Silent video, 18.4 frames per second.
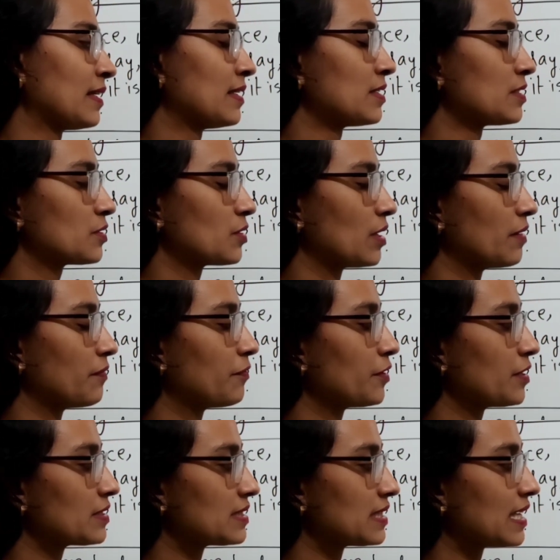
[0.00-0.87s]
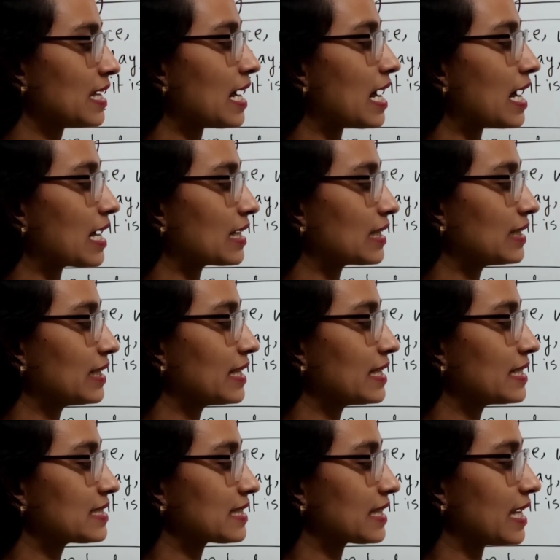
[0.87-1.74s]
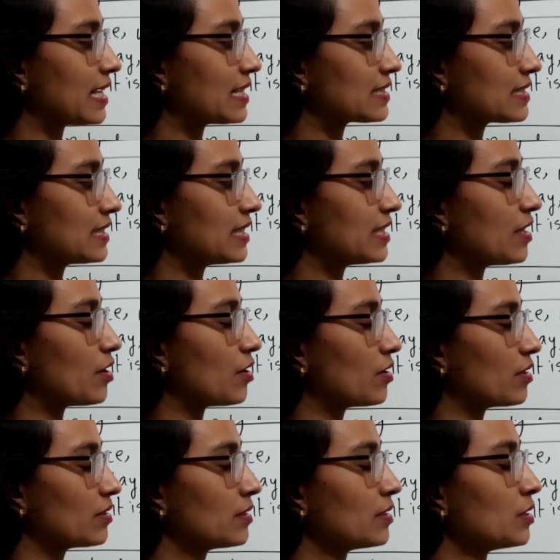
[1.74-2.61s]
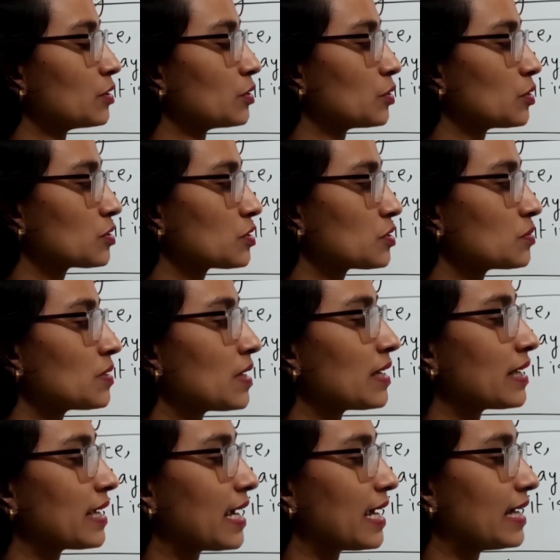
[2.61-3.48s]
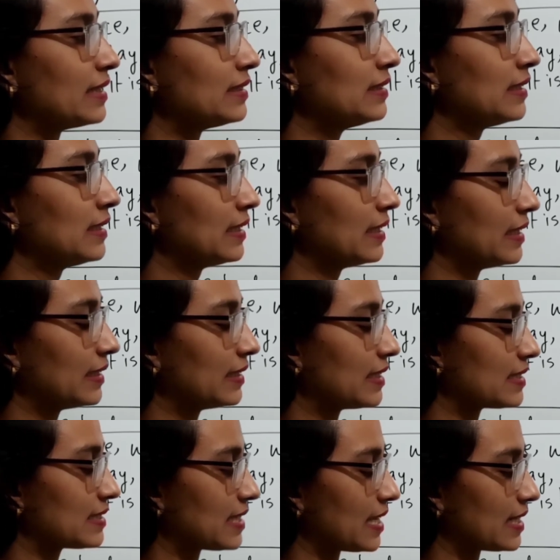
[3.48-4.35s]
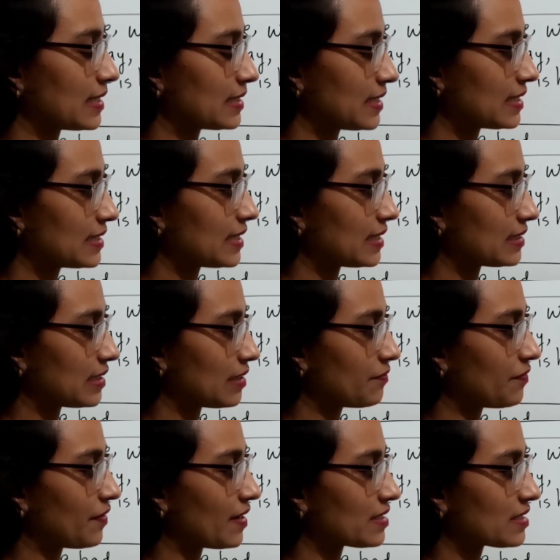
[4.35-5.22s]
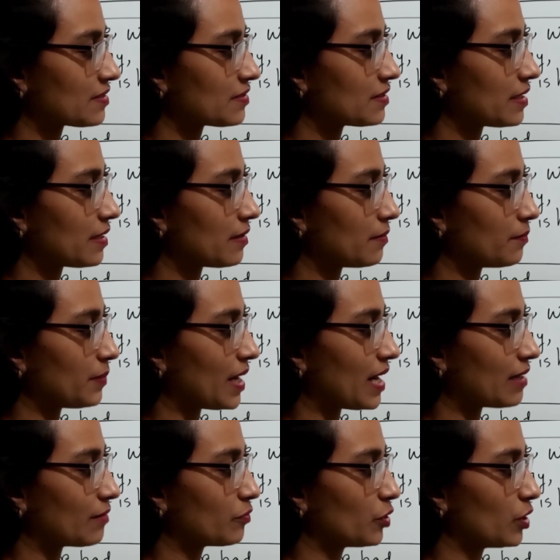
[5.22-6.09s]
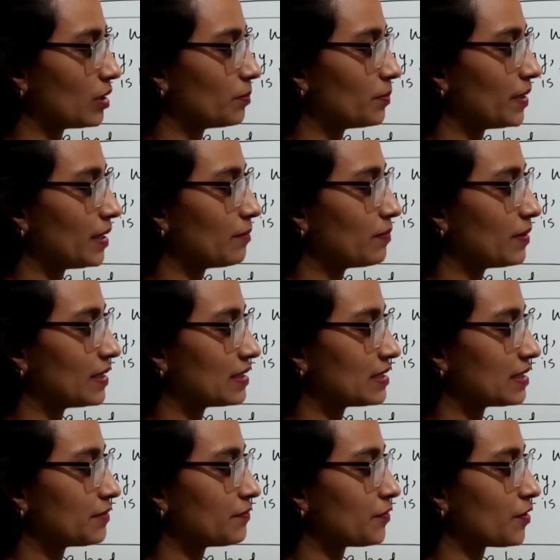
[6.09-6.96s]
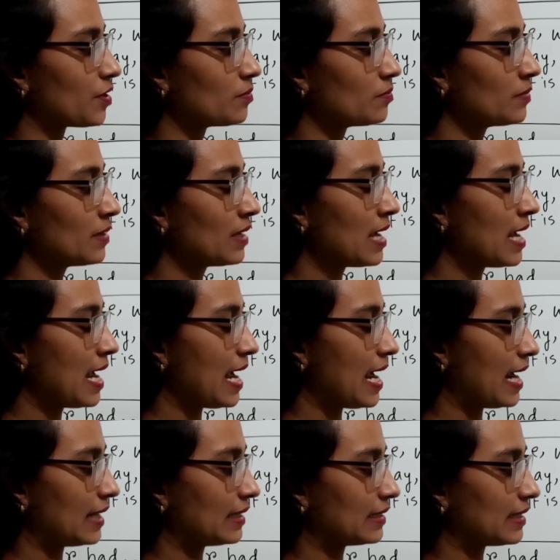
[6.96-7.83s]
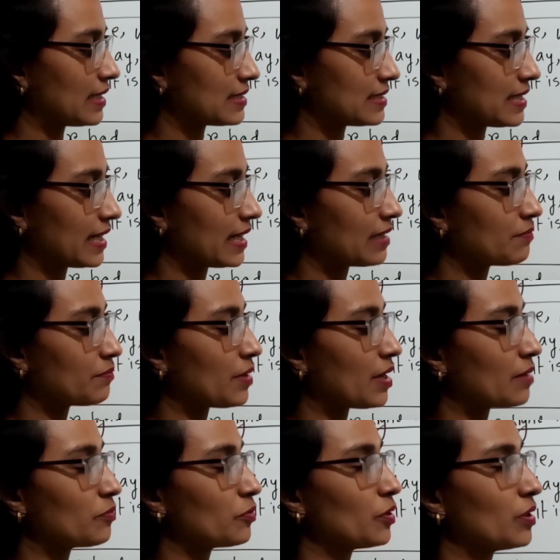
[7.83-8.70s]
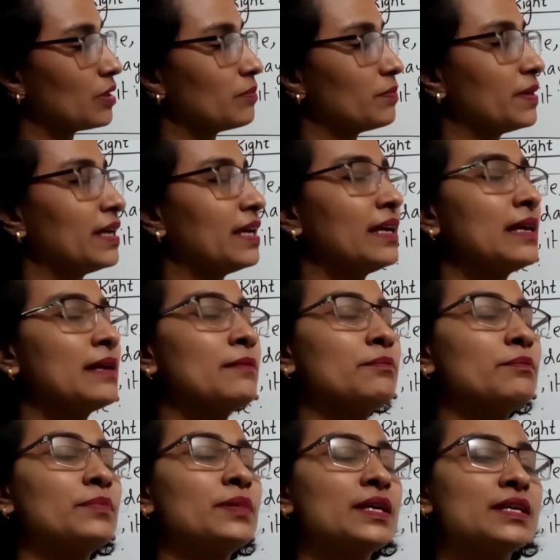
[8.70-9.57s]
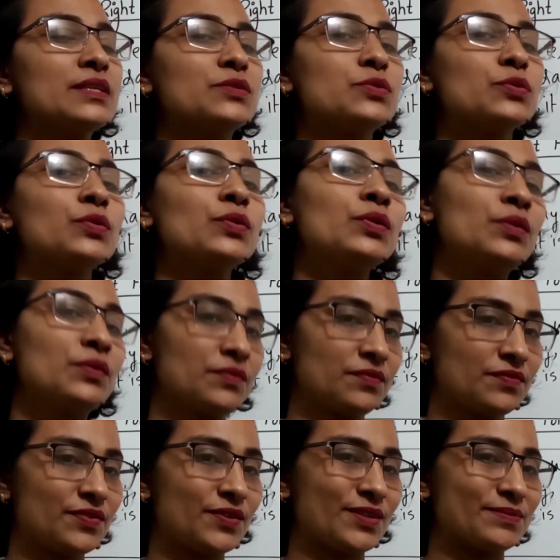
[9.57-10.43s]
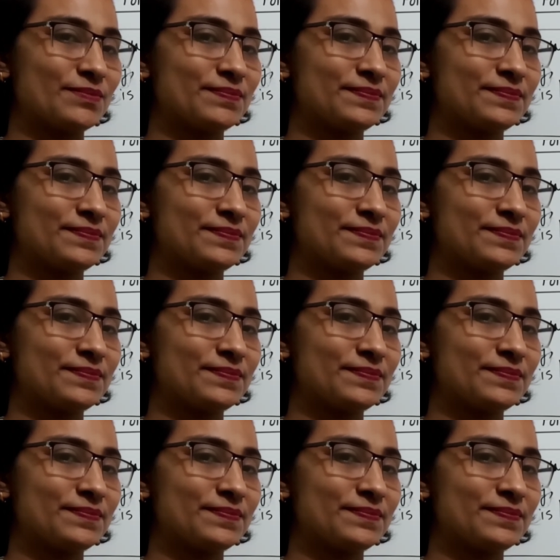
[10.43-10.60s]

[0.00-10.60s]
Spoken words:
So if we say hardly, scarcely or no sooner had in the sentence, that then first verb will be V3 form and the second verb will be V2 form.